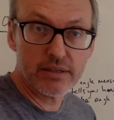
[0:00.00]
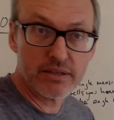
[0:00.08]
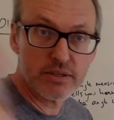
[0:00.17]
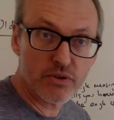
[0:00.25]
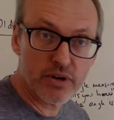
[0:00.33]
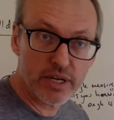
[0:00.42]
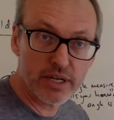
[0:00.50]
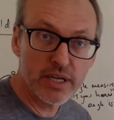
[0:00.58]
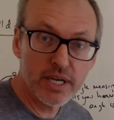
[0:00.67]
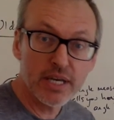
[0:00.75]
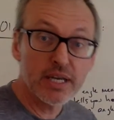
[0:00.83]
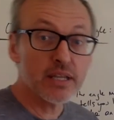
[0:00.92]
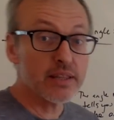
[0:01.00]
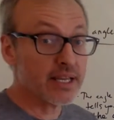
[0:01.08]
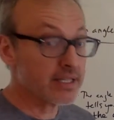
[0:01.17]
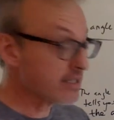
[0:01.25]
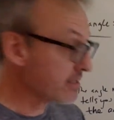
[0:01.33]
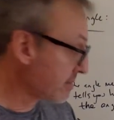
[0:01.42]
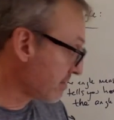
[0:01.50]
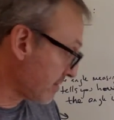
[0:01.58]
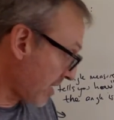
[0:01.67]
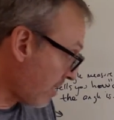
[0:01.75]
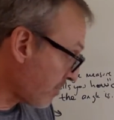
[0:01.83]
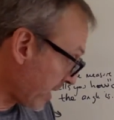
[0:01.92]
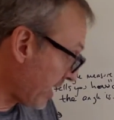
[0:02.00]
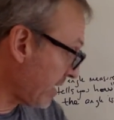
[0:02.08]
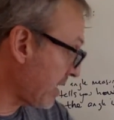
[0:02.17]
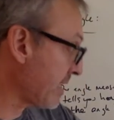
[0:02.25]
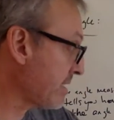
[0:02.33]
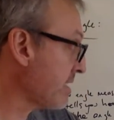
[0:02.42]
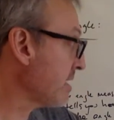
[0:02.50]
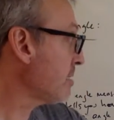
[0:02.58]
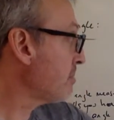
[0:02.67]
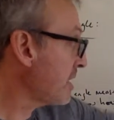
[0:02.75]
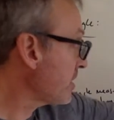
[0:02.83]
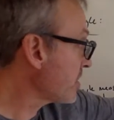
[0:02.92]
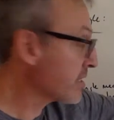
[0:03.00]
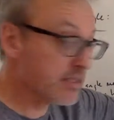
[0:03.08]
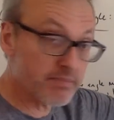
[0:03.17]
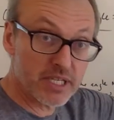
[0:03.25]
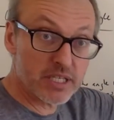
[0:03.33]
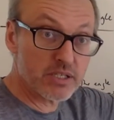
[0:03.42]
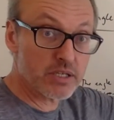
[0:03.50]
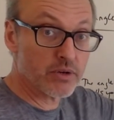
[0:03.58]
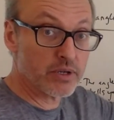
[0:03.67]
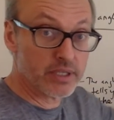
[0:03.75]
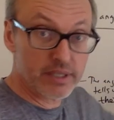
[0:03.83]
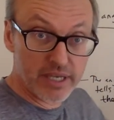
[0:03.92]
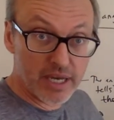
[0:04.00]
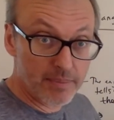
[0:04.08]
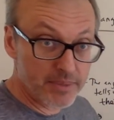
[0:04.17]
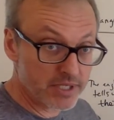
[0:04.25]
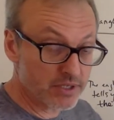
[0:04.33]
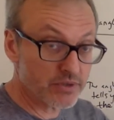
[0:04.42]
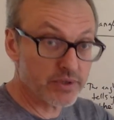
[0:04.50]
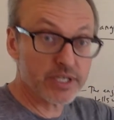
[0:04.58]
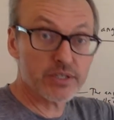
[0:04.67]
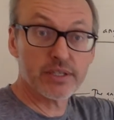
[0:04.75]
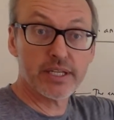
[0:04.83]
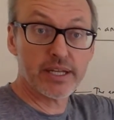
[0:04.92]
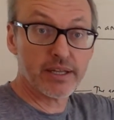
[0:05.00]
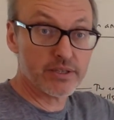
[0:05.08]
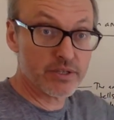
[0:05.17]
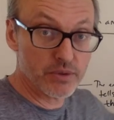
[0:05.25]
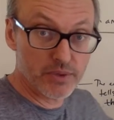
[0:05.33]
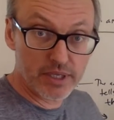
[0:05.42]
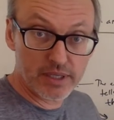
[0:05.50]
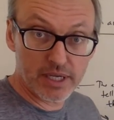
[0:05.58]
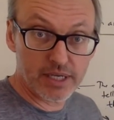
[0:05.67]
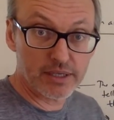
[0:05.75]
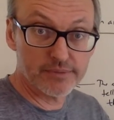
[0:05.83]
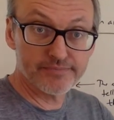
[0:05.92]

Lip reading: the screen. That's a complicated idea, but it just means going in the opposite direction the hands go on a clock.